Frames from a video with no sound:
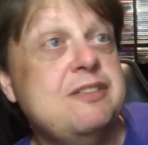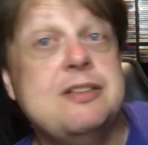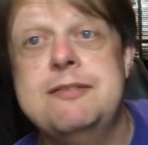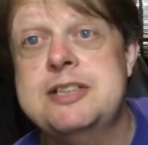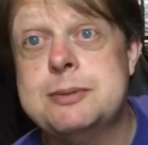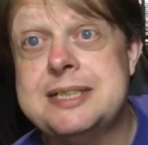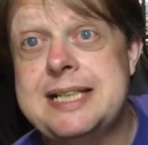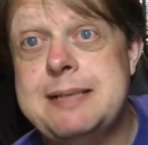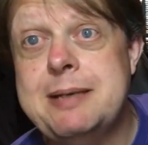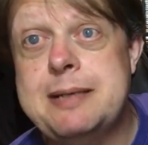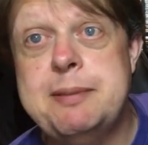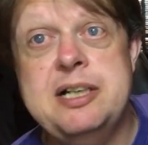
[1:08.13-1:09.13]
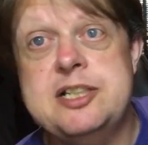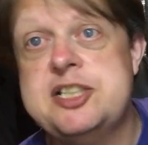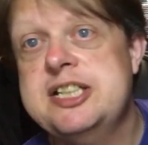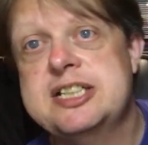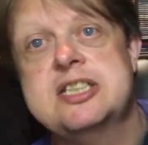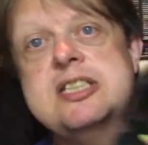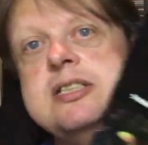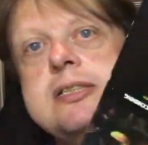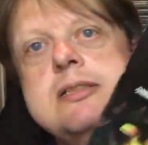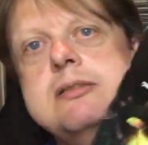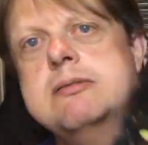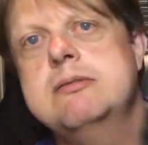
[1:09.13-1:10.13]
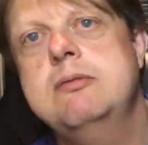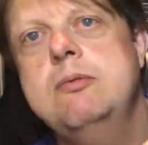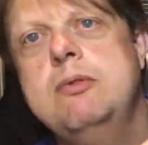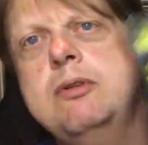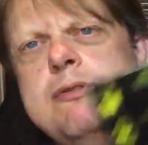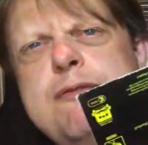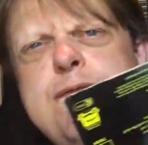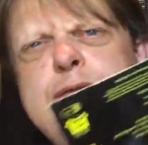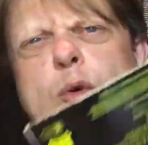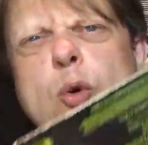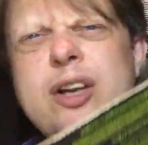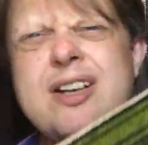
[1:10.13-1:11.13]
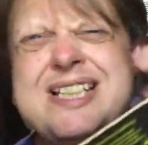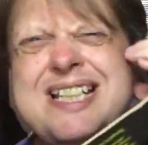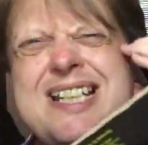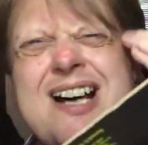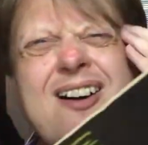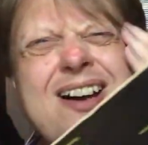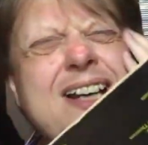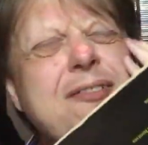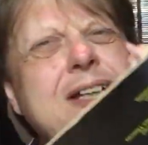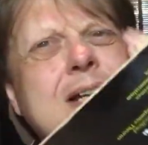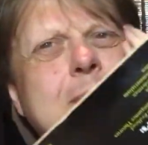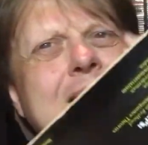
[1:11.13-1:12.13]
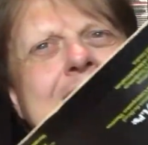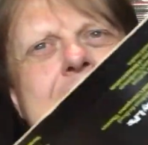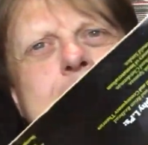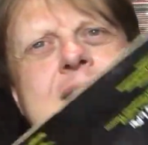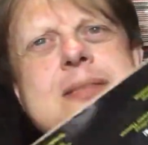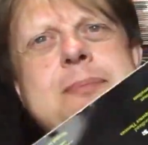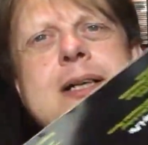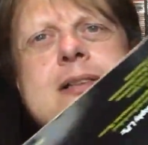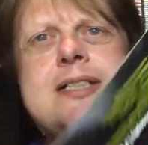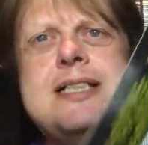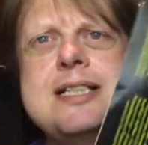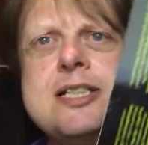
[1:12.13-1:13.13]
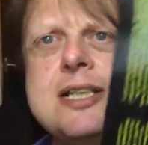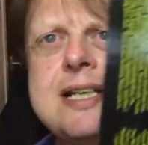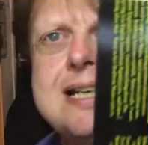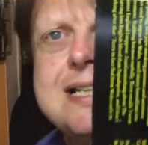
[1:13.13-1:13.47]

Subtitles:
So this was an eBay purchase. $4.99 I think I paid plus postage.